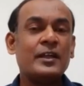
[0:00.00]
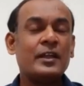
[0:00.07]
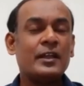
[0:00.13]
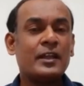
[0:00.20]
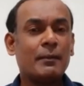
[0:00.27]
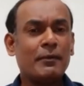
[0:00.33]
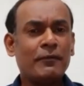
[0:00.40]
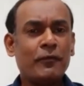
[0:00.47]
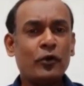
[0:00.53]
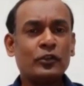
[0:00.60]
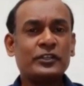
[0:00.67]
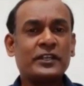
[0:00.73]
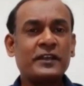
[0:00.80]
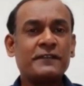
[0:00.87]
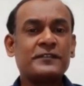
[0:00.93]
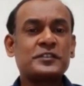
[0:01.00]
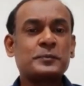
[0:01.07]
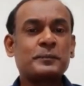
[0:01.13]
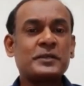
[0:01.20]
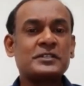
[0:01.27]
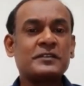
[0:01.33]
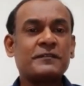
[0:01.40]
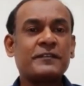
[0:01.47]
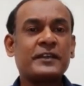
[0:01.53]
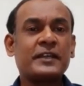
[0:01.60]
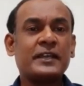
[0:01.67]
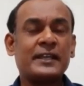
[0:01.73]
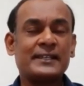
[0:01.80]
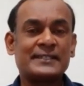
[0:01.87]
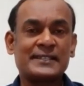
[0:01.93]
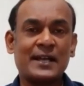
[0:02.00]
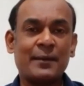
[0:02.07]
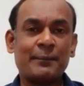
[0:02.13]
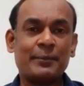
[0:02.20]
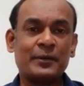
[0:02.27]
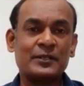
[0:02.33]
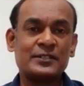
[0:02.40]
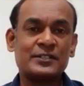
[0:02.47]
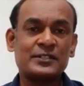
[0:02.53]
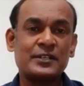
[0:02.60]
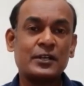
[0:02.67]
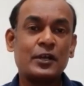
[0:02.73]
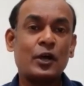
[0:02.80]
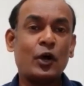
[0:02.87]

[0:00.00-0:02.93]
Number four, give specific examples.